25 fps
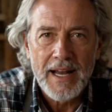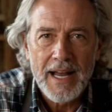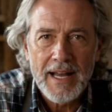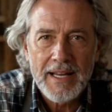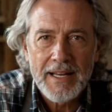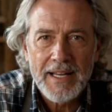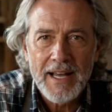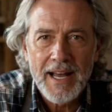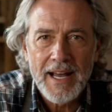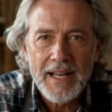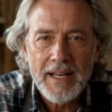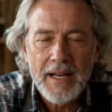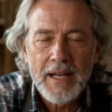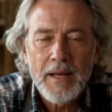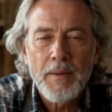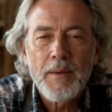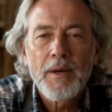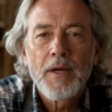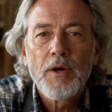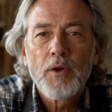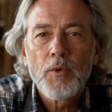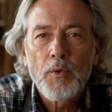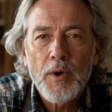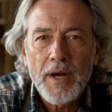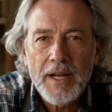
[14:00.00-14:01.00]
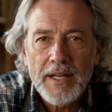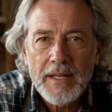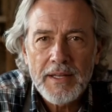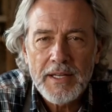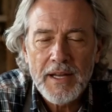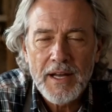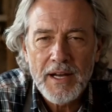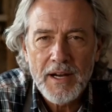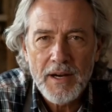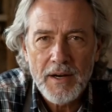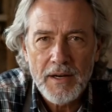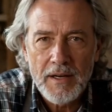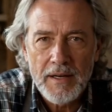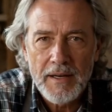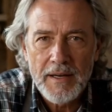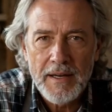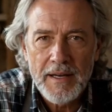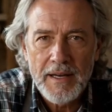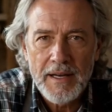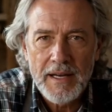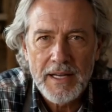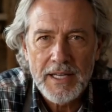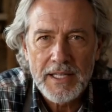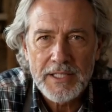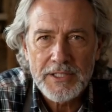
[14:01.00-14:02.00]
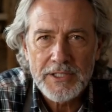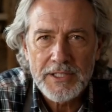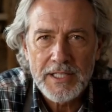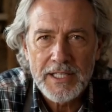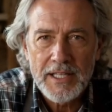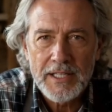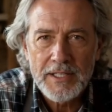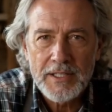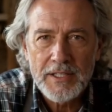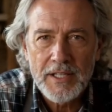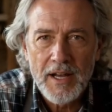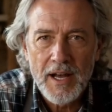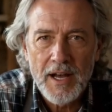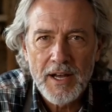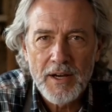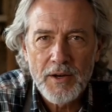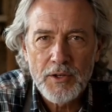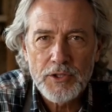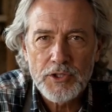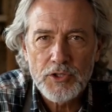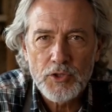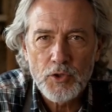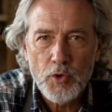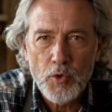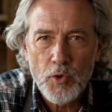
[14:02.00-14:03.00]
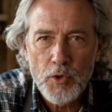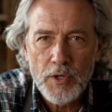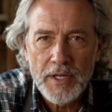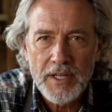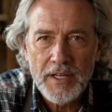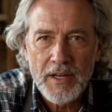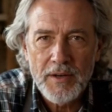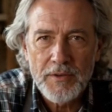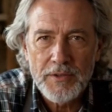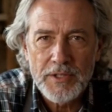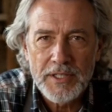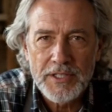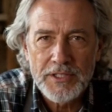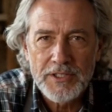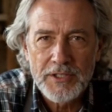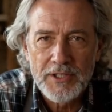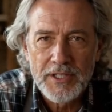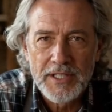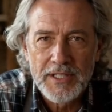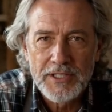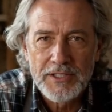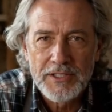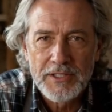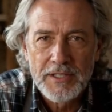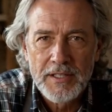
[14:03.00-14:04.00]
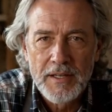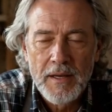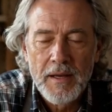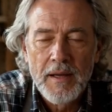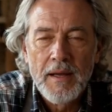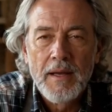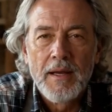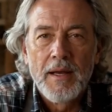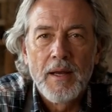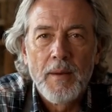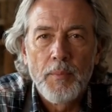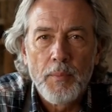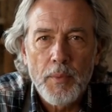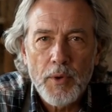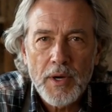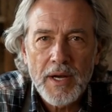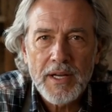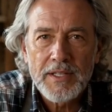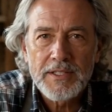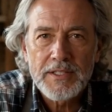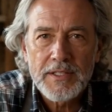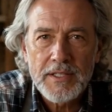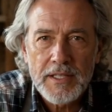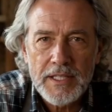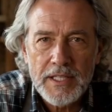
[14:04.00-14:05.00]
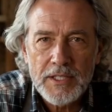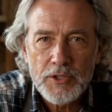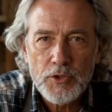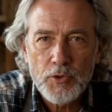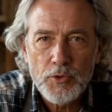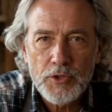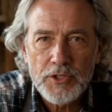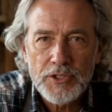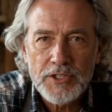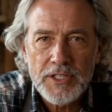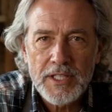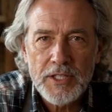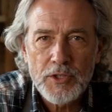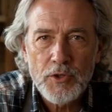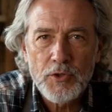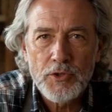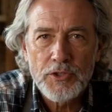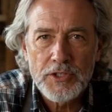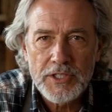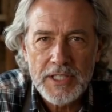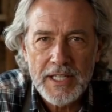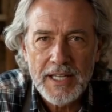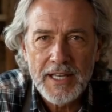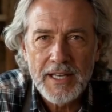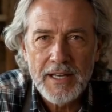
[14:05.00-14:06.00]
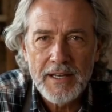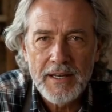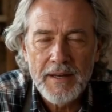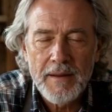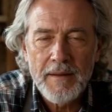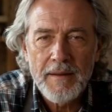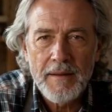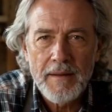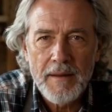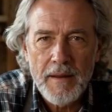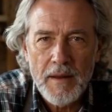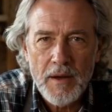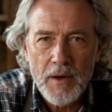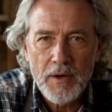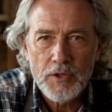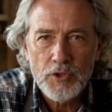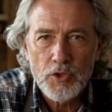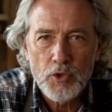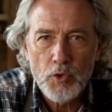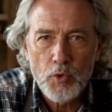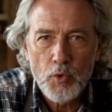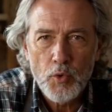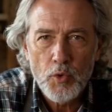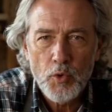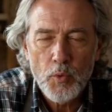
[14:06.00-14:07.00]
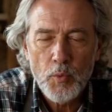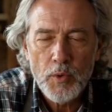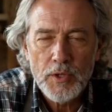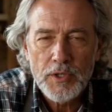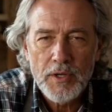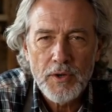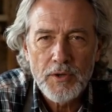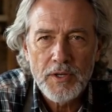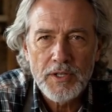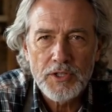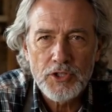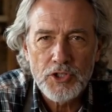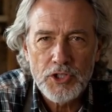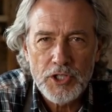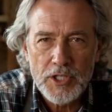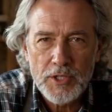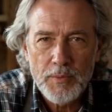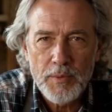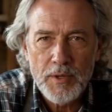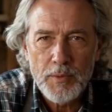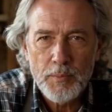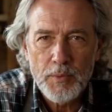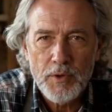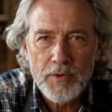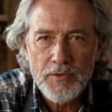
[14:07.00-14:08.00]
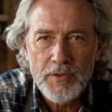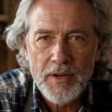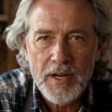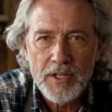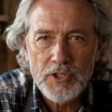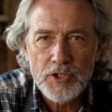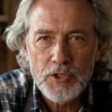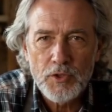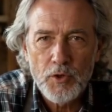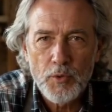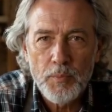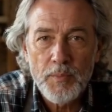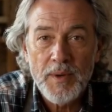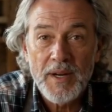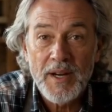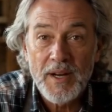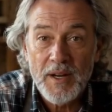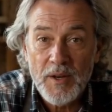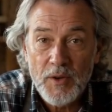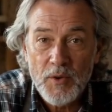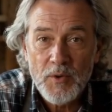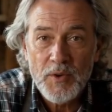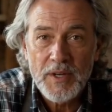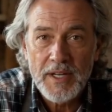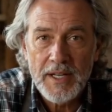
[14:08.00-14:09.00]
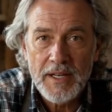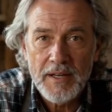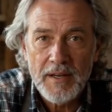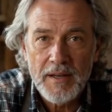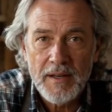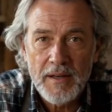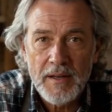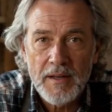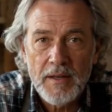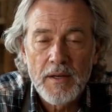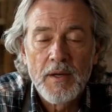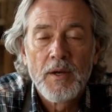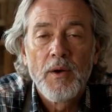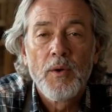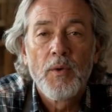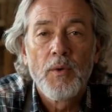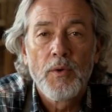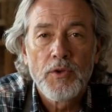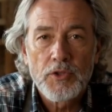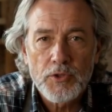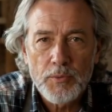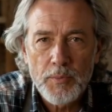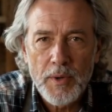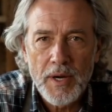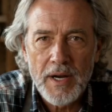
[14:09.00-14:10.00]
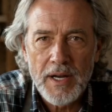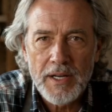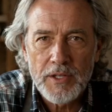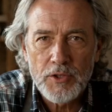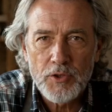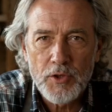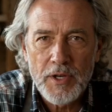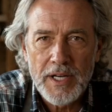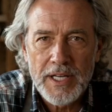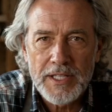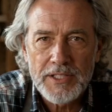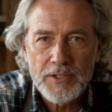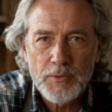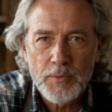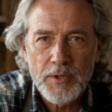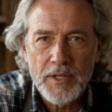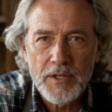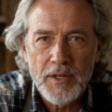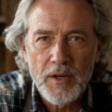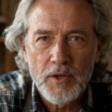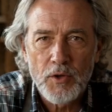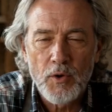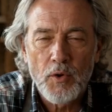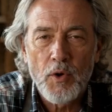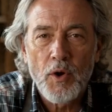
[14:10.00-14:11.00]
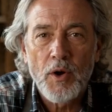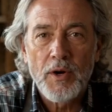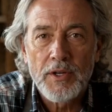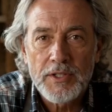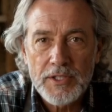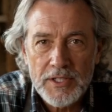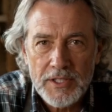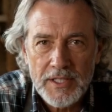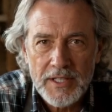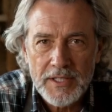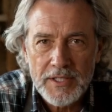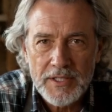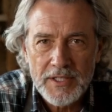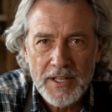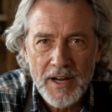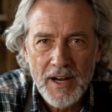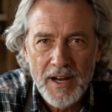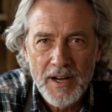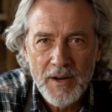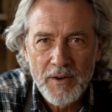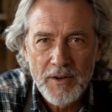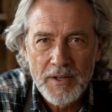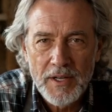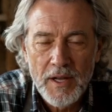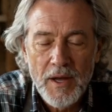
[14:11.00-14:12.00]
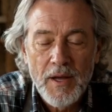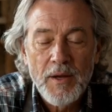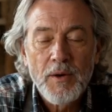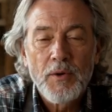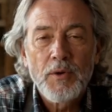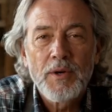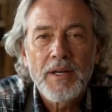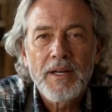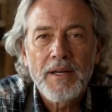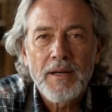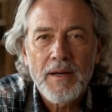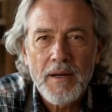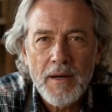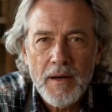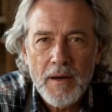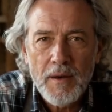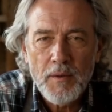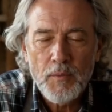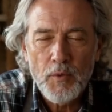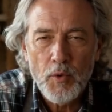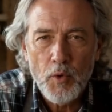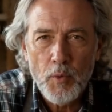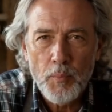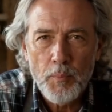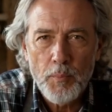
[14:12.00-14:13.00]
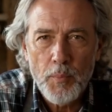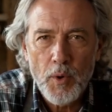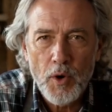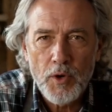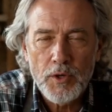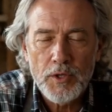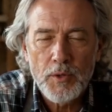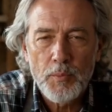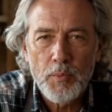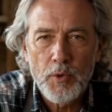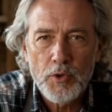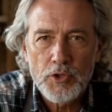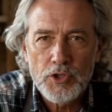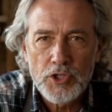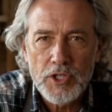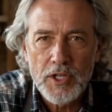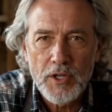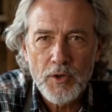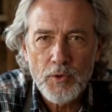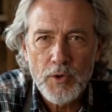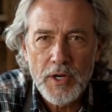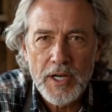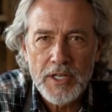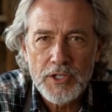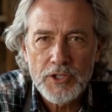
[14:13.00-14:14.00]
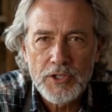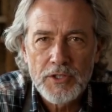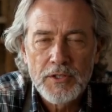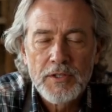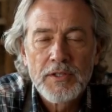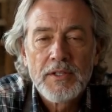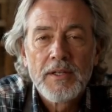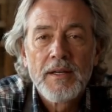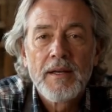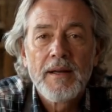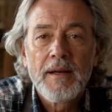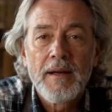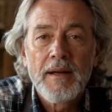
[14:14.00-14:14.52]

And that image right there is the entire story of this list compressed into a single scene. A tool with a legitimate professional pedigree used by tradesmen across an entire country for multiple generations,